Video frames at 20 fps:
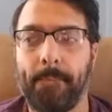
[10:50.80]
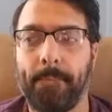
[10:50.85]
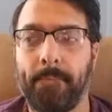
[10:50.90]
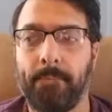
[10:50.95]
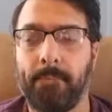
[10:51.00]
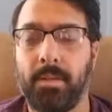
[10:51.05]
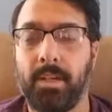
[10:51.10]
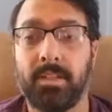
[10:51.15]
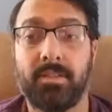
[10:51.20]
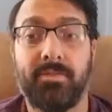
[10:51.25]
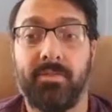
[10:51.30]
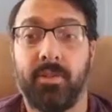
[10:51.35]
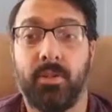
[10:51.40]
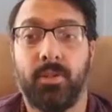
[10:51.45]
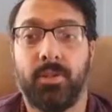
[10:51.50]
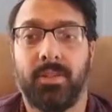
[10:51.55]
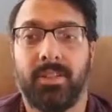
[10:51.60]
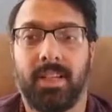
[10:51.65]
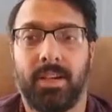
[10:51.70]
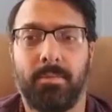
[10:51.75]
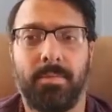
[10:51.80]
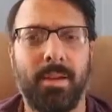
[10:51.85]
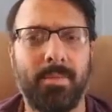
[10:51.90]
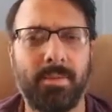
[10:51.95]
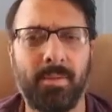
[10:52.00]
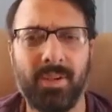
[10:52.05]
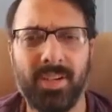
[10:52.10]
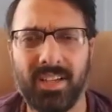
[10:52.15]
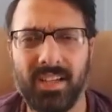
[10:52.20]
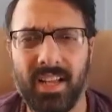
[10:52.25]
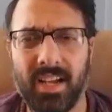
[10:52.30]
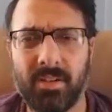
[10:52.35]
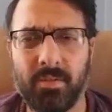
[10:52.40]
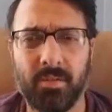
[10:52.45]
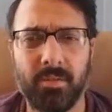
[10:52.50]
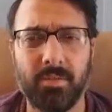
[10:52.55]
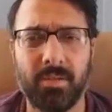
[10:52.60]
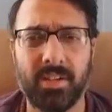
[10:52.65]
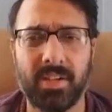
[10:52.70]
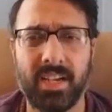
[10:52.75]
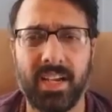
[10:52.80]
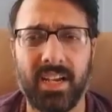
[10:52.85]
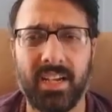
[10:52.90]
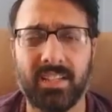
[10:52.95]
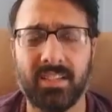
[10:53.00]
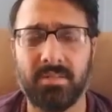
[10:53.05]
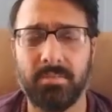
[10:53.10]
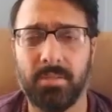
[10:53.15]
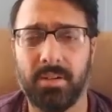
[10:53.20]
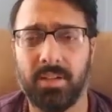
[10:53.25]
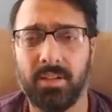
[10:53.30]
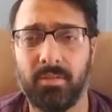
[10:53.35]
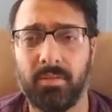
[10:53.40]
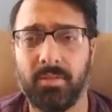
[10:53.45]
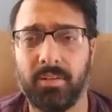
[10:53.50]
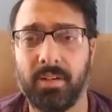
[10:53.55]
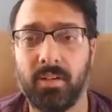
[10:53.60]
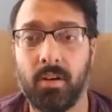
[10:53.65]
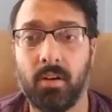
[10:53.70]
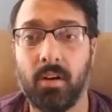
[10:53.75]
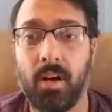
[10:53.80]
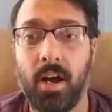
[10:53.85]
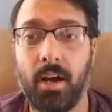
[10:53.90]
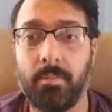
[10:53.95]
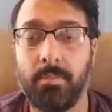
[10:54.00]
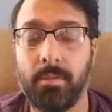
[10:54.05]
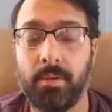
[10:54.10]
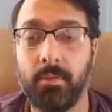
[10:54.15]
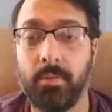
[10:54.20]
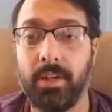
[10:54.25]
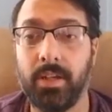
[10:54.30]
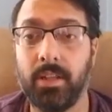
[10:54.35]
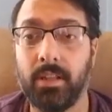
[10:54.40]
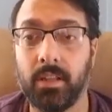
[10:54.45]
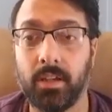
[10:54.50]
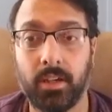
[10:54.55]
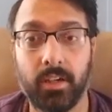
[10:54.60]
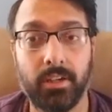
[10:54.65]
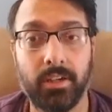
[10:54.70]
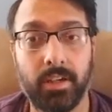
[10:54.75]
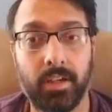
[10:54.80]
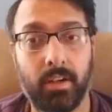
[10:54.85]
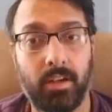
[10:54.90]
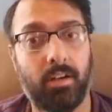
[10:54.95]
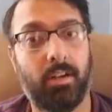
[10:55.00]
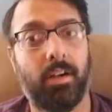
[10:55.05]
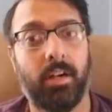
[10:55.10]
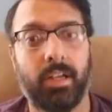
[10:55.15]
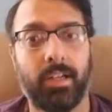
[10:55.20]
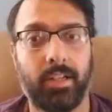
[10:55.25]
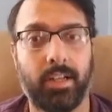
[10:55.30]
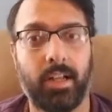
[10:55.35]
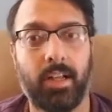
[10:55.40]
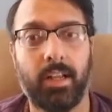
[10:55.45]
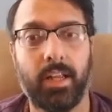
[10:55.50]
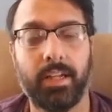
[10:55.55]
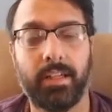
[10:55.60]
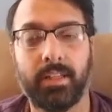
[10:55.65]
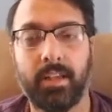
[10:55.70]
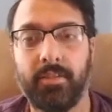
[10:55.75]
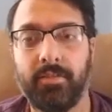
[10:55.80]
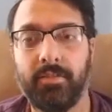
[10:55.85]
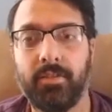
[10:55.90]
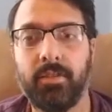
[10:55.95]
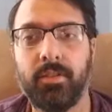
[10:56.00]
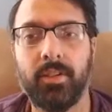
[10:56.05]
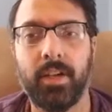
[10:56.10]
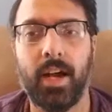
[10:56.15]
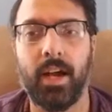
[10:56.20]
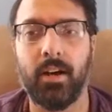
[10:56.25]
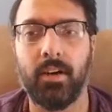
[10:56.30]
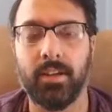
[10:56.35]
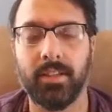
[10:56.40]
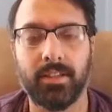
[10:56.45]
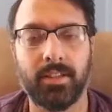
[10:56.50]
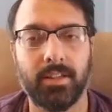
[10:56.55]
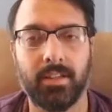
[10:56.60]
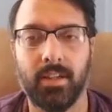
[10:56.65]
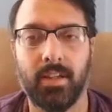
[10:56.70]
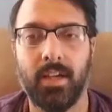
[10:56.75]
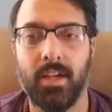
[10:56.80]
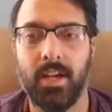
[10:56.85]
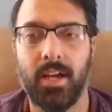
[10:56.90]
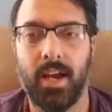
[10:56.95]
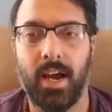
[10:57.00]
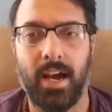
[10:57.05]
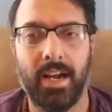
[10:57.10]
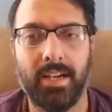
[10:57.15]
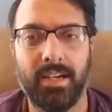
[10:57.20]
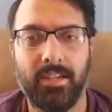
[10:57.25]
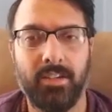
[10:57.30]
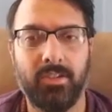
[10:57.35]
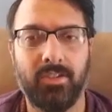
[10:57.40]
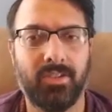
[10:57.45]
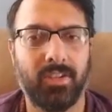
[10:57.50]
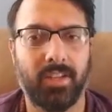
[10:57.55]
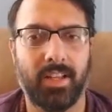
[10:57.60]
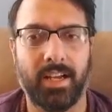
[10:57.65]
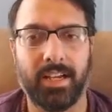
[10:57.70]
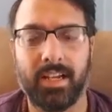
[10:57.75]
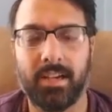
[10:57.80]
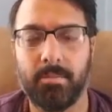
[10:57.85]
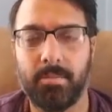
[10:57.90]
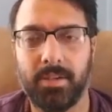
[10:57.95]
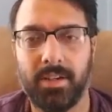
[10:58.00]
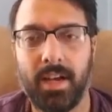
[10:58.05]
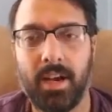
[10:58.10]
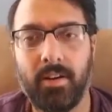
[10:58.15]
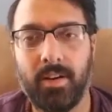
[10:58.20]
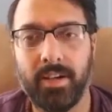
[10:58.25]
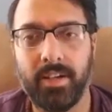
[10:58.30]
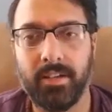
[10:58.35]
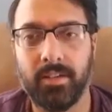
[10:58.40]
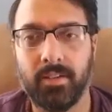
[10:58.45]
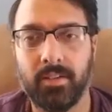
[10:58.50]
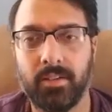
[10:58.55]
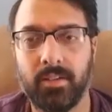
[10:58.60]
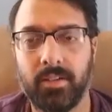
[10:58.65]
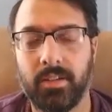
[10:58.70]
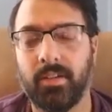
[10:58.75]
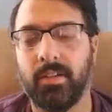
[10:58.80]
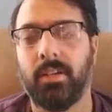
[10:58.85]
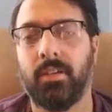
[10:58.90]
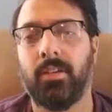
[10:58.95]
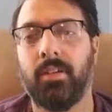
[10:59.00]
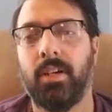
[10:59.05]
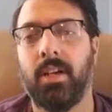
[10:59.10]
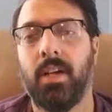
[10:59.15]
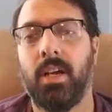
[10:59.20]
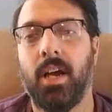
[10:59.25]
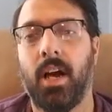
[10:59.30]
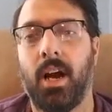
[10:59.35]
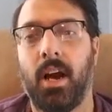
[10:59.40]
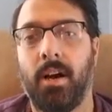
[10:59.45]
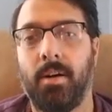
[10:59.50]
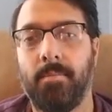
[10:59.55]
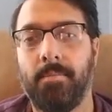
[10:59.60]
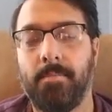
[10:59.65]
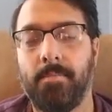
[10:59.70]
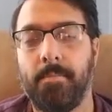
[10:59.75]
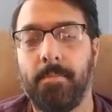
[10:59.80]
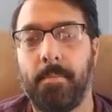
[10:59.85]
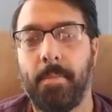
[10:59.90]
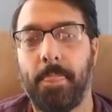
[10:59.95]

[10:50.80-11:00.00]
There's foods that maybe we didn't like when we were kids, but when we grow up we learn that, oh, I like that food now. I didn't used to like it, but now I do, you know.